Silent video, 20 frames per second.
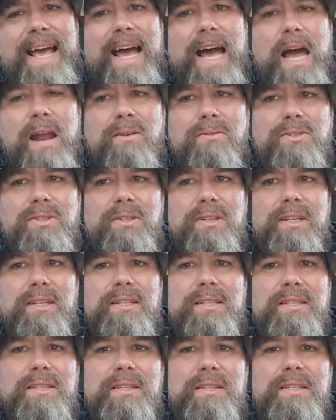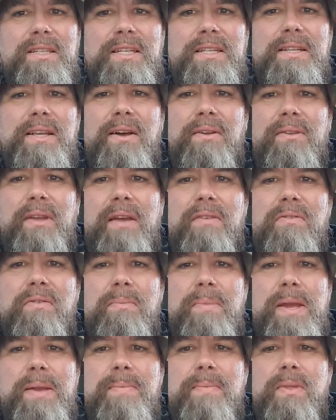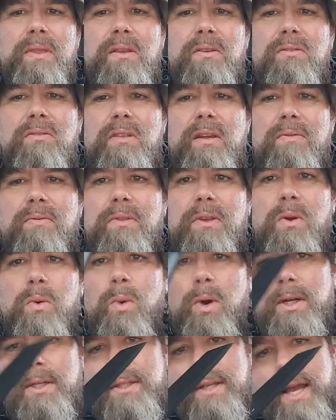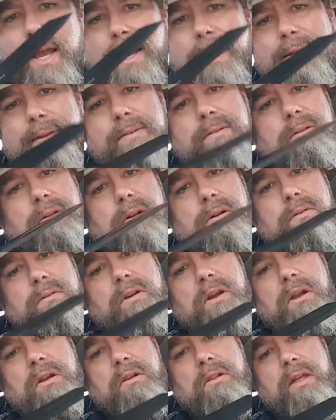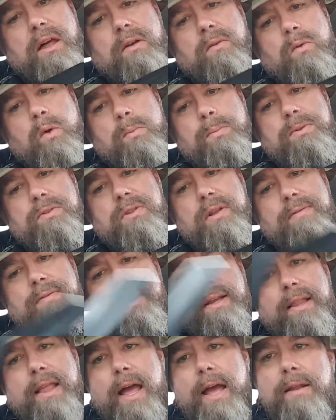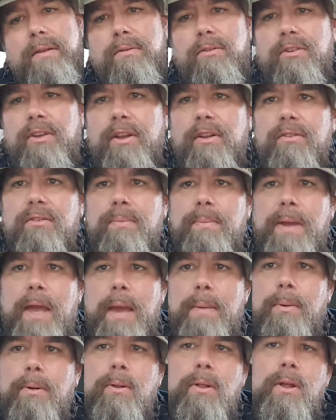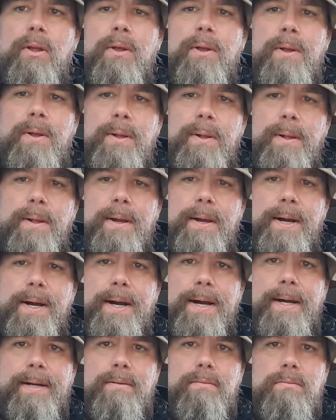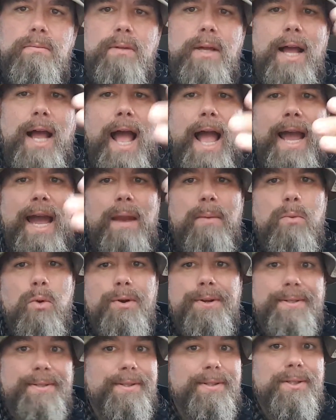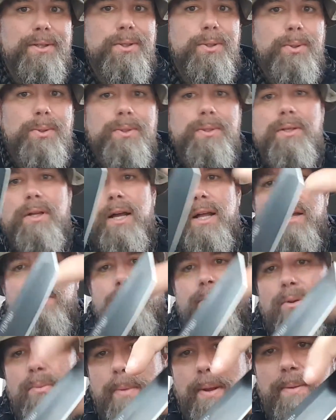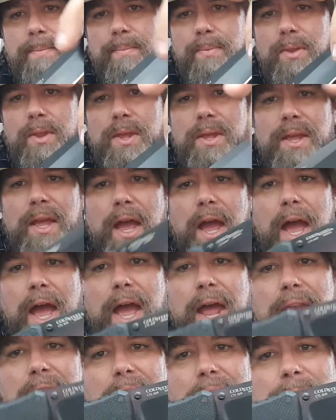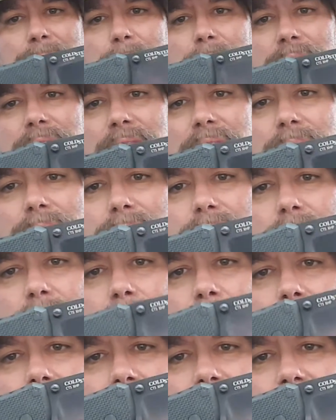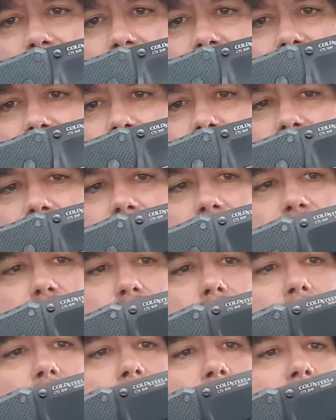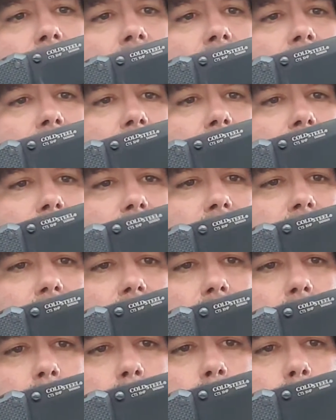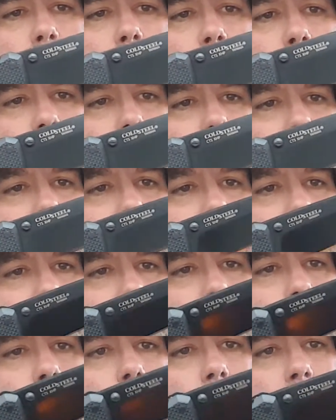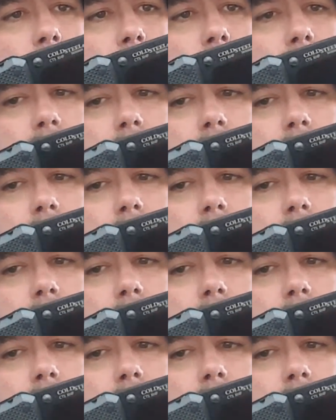I don't see this as a detail knife for me. This is definitely a work tank, you know, cutting a lot of rope and stuff like that, and skinning some cable. I got it more because it looked cool, I'll have to admit, and I wanted to give American Tantos another shot after I kind of poo-pooed the Kershaw one